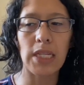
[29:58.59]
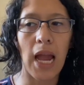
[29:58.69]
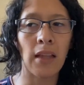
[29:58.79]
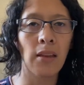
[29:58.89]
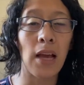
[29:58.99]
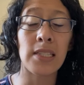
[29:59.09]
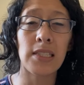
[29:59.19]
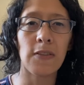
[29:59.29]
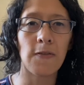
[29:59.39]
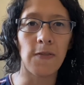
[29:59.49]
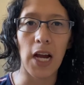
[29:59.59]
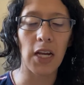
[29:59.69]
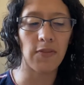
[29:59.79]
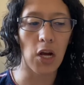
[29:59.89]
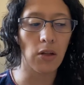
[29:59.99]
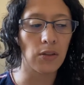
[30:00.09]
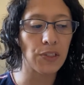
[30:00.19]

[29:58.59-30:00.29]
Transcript: at less than $5.